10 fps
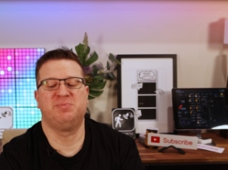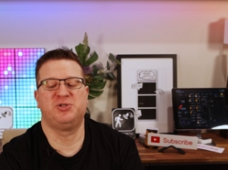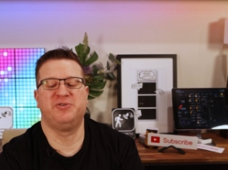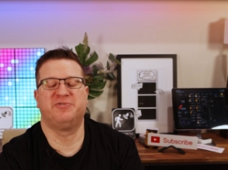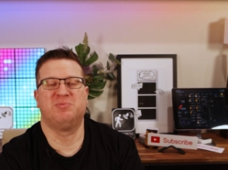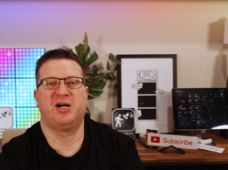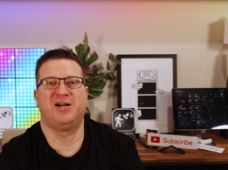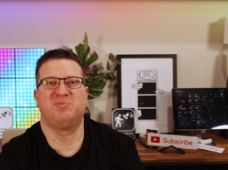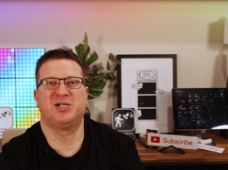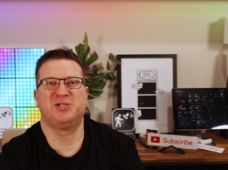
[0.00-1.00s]
I'm Stu from
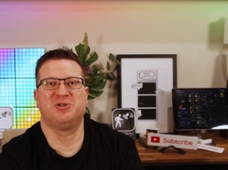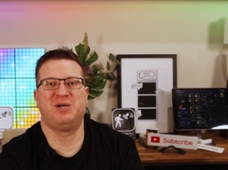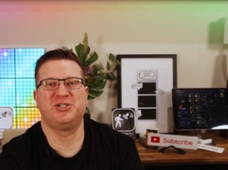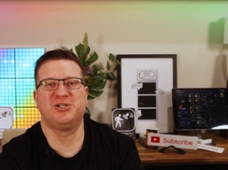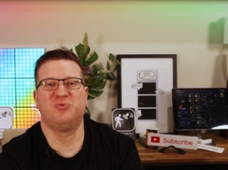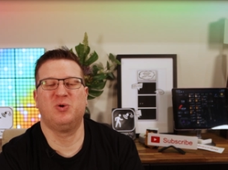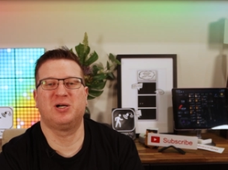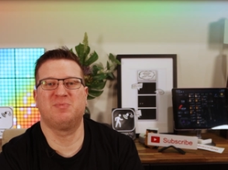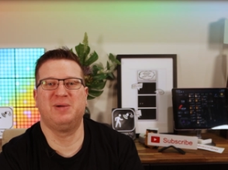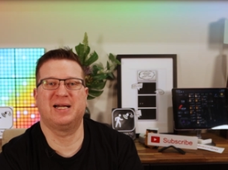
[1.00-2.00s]
HiveMind Automation and
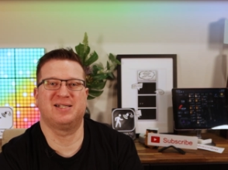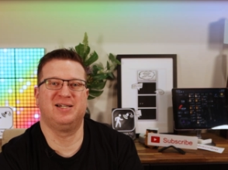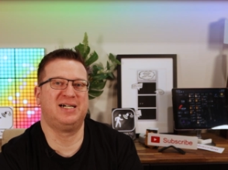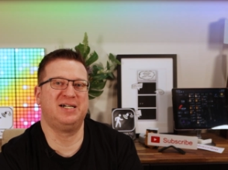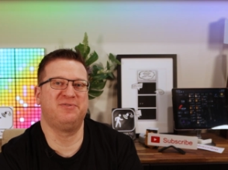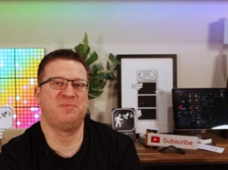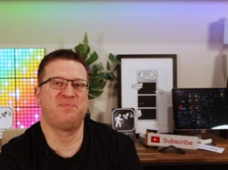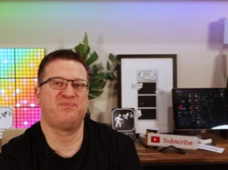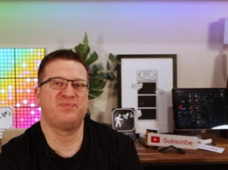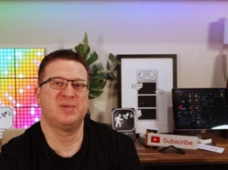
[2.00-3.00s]
welcome back to the Hive.
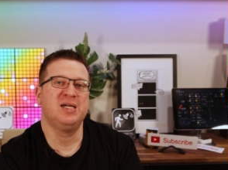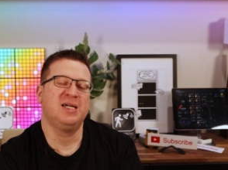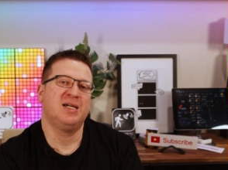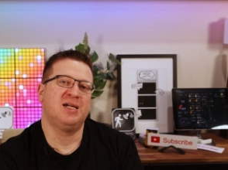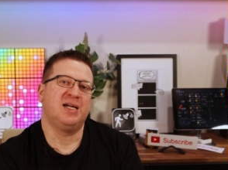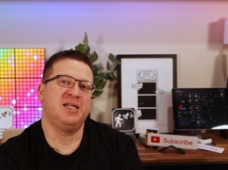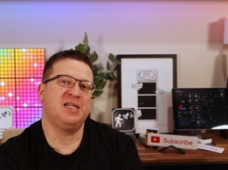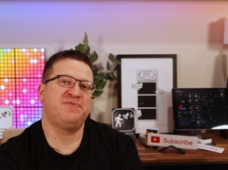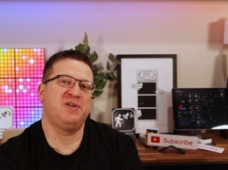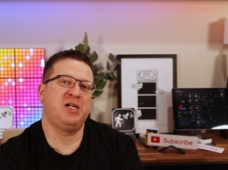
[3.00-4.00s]
In
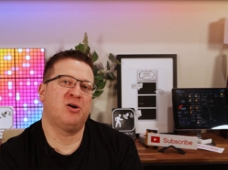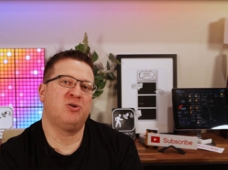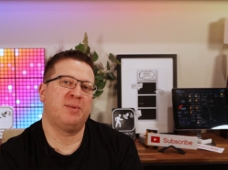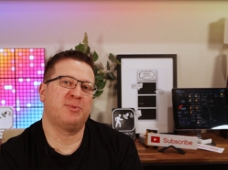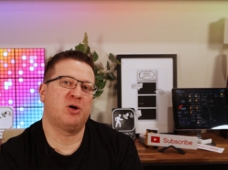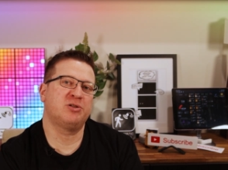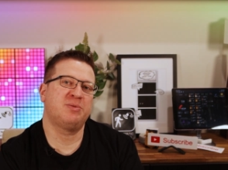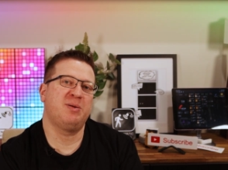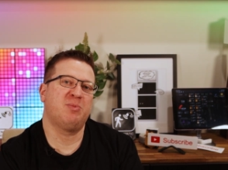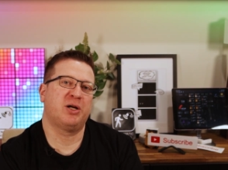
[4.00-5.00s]
this video, I'm going to
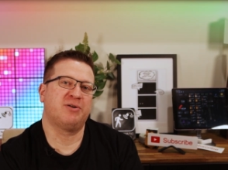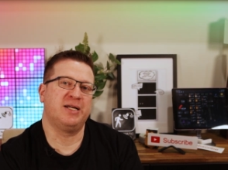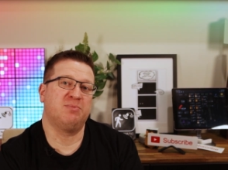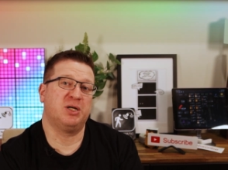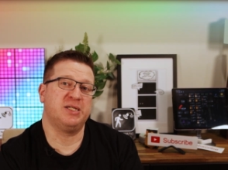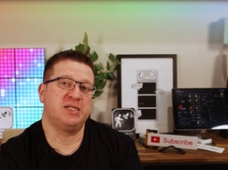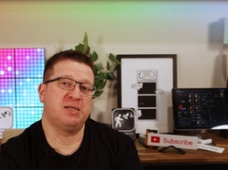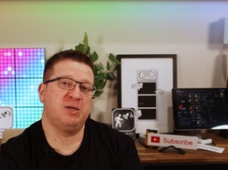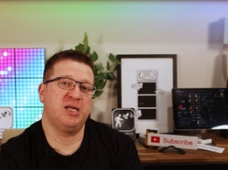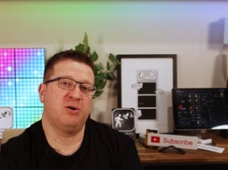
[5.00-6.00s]
be migrating my
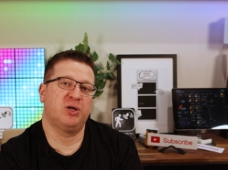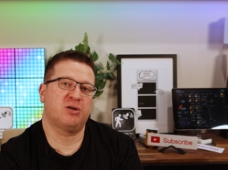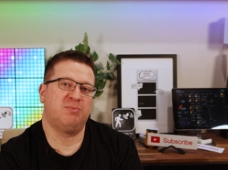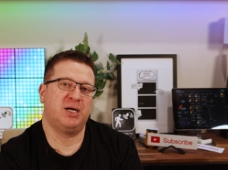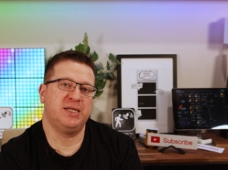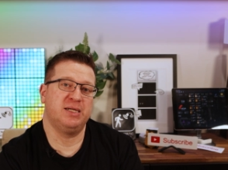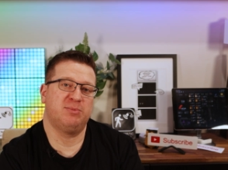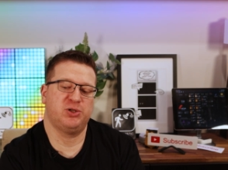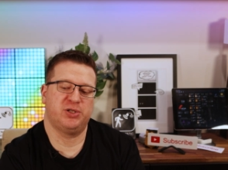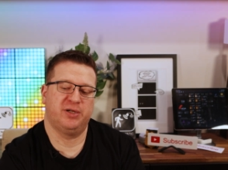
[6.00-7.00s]
Zigbee network on my
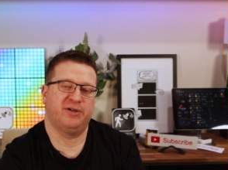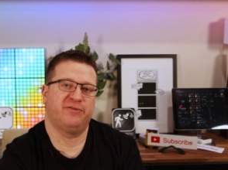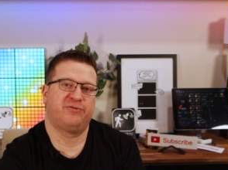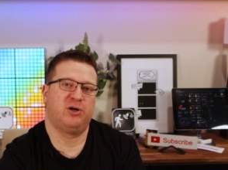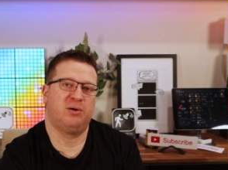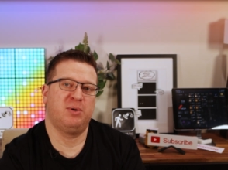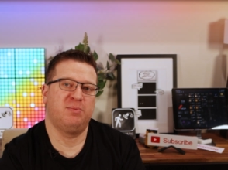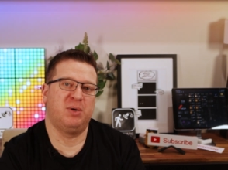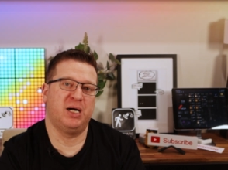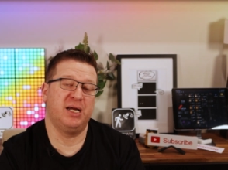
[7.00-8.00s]
demo server from
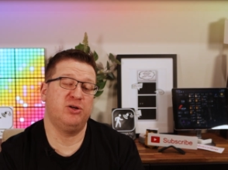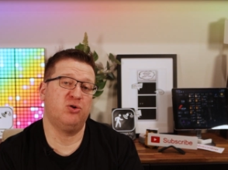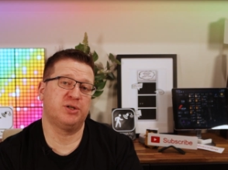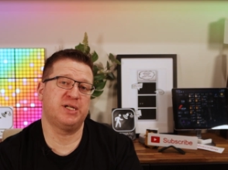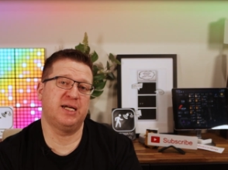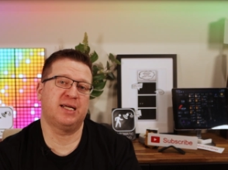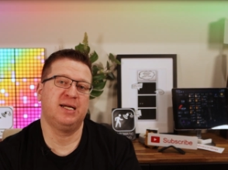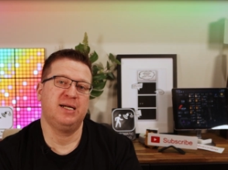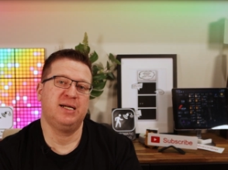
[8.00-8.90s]
my Nortek